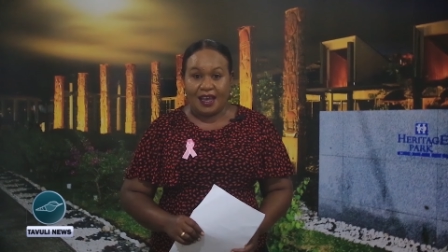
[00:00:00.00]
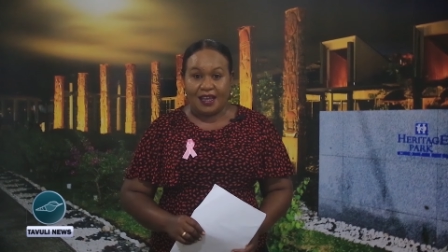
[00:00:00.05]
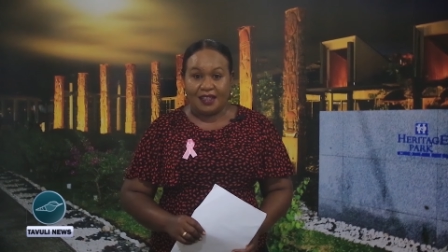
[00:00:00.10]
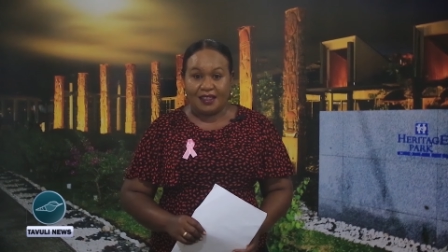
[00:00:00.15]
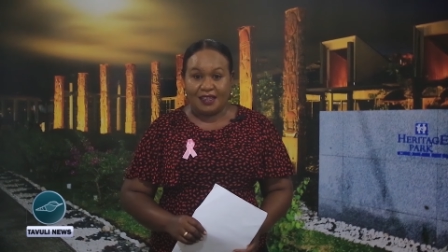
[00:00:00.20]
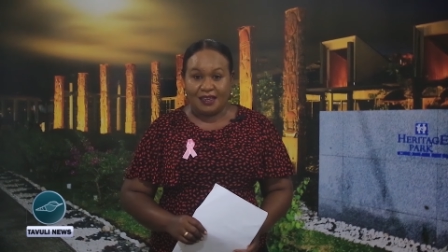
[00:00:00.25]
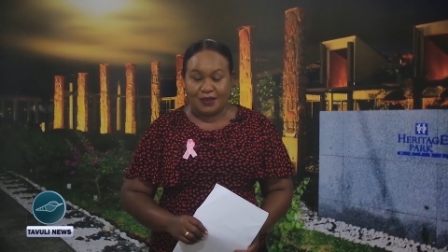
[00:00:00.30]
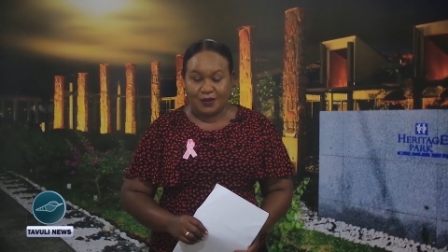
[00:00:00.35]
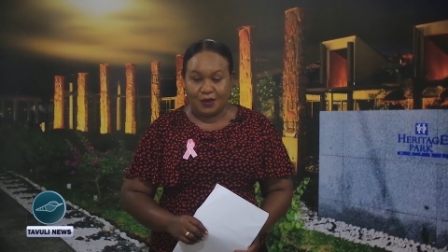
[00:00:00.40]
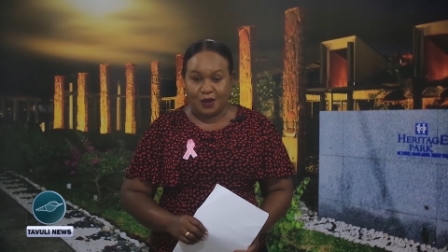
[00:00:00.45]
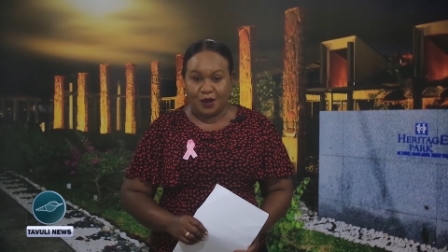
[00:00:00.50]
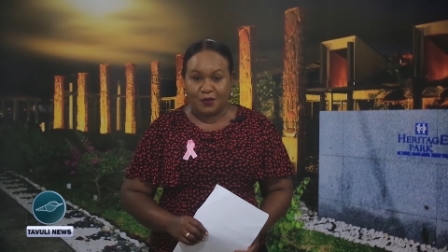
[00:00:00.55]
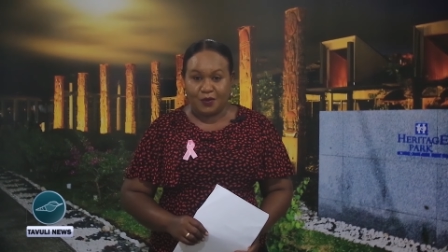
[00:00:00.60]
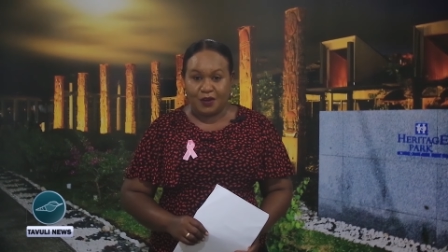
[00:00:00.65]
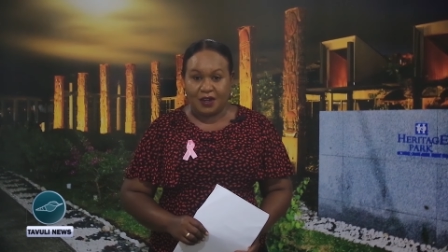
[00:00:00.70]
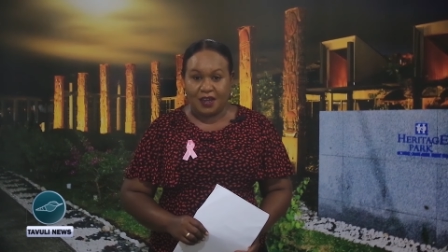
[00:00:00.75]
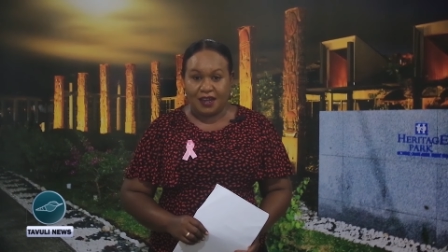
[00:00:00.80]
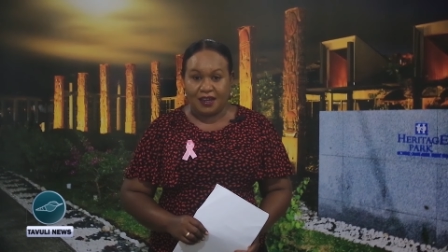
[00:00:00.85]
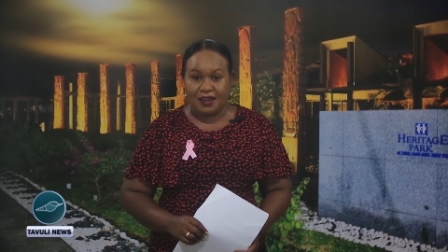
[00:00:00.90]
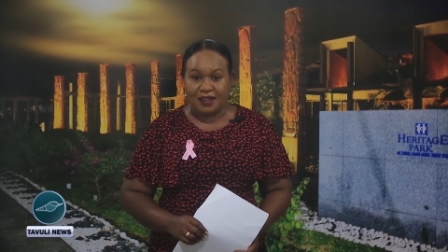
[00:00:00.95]
and the
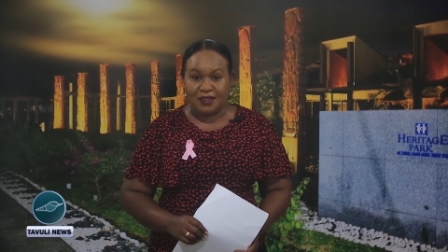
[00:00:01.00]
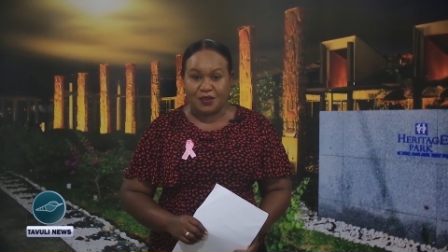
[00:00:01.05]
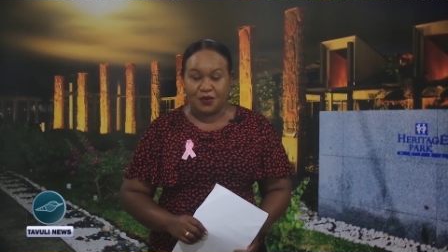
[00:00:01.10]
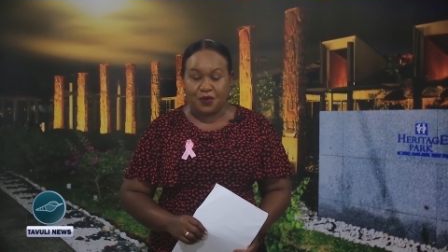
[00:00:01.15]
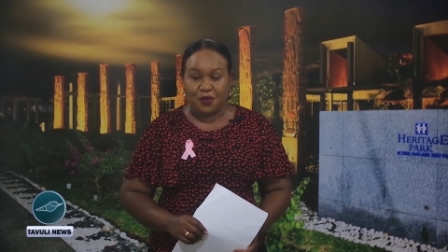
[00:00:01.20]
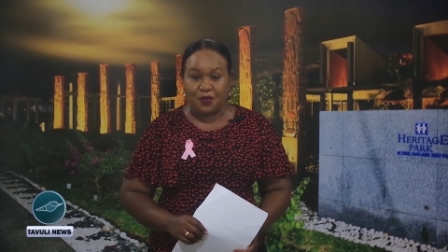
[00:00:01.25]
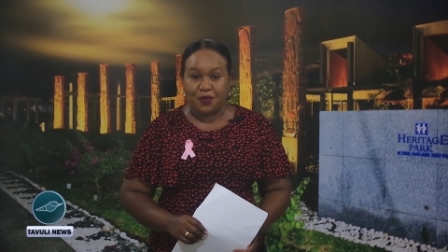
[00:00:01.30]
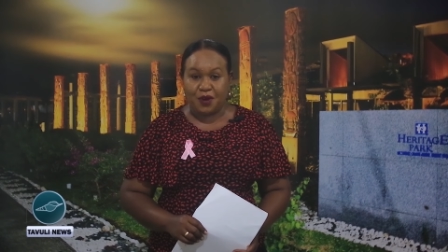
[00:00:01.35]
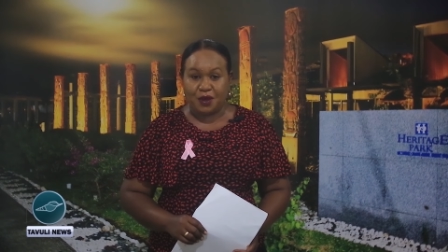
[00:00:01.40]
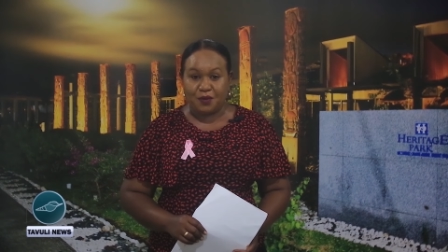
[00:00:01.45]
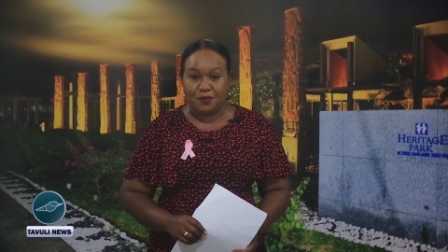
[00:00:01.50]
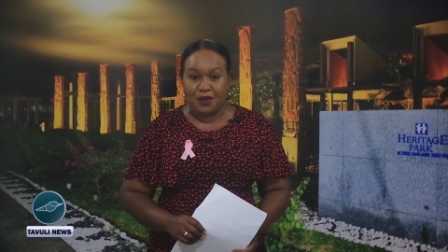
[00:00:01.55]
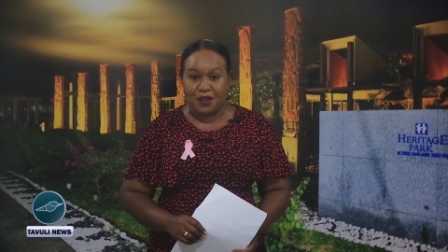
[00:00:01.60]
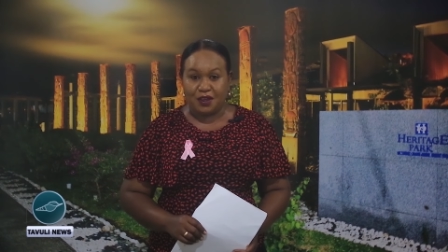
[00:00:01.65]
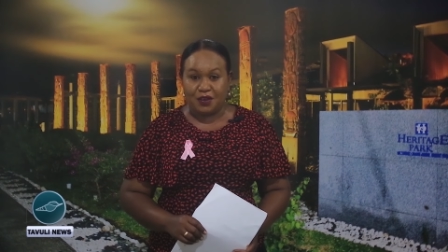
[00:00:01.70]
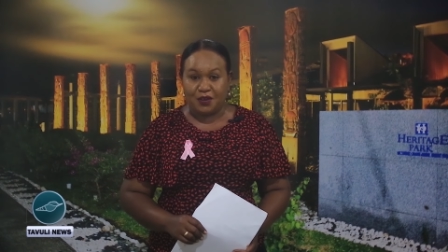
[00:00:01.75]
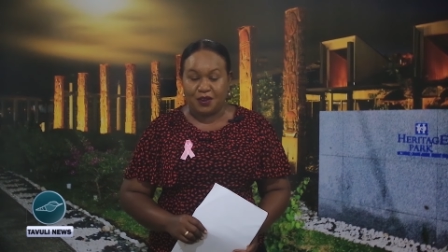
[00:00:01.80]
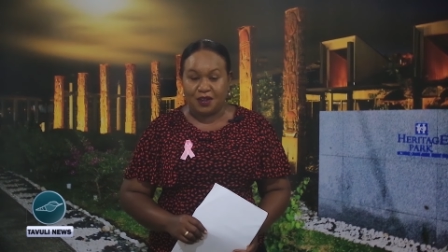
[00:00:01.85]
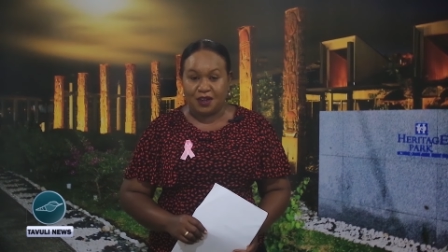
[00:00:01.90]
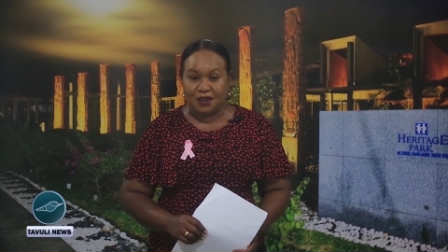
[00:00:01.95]
Solomon Islands Rugby
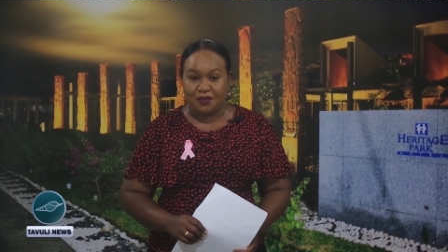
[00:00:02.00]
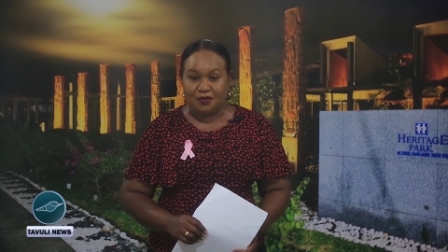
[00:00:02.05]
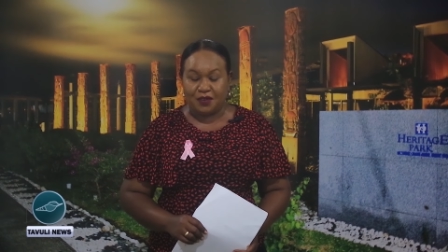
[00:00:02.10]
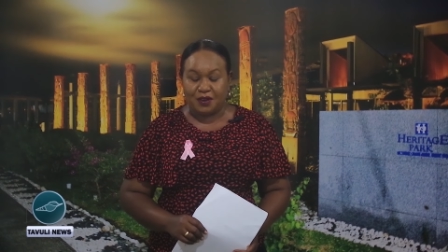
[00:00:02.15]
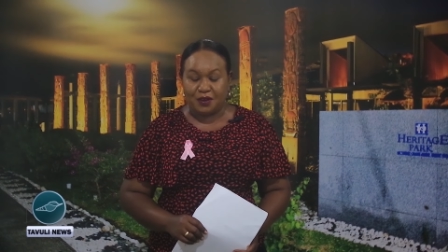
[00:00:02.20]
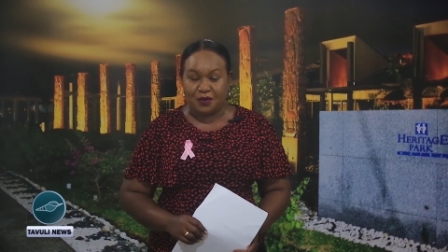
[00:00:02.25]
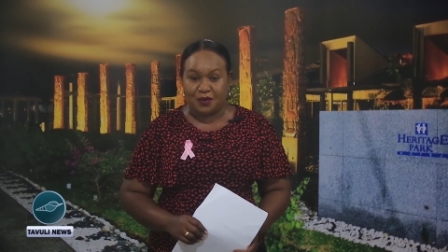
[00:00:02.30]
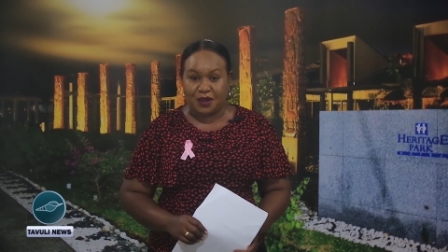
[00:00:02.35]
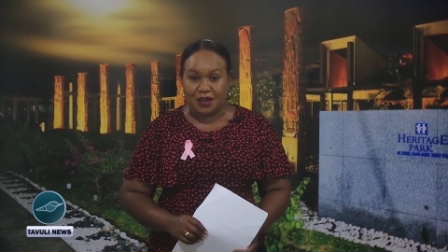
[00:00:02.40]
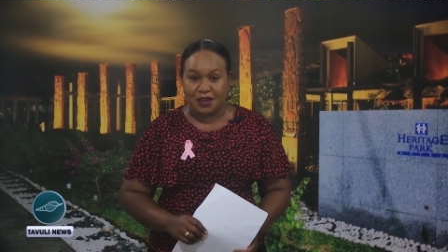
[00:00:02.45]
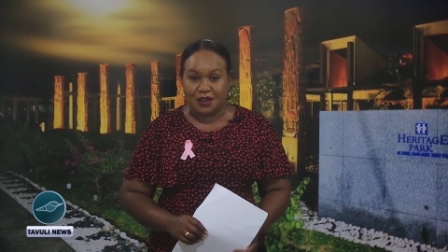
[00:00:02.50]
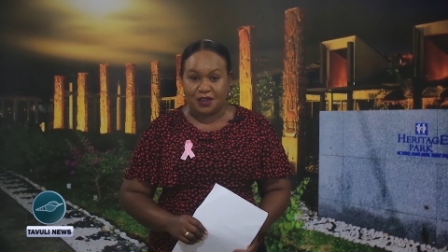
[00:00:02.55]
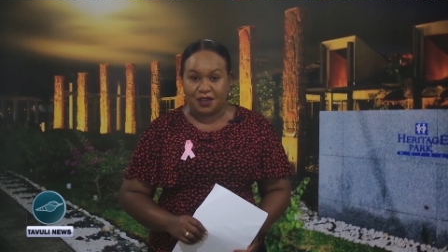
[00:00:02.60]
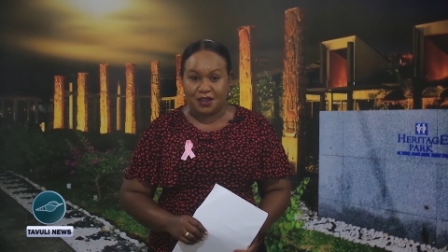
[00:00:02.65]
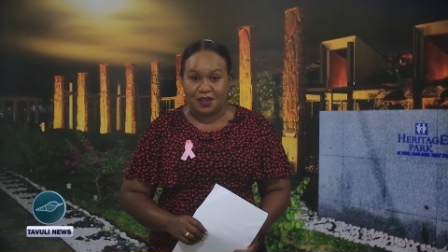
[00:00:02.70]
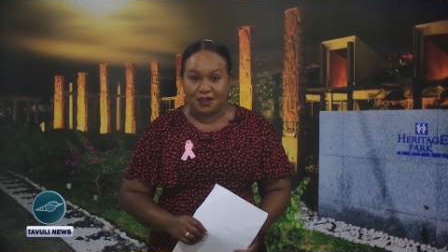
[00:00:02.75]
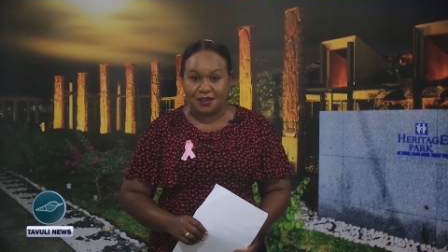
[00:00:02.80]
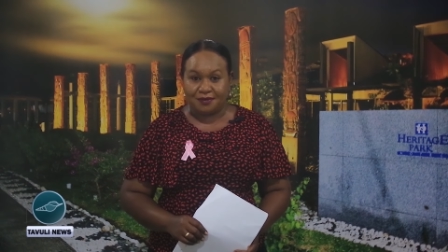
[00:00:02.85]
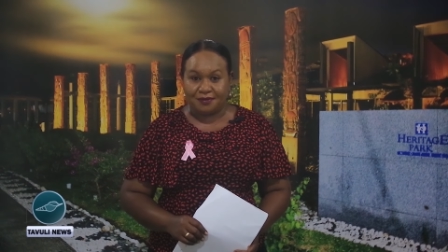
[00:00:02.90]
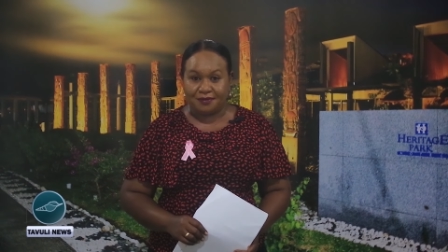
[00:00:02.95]
Union
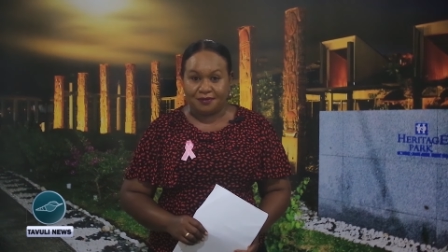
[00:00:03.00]
Federation.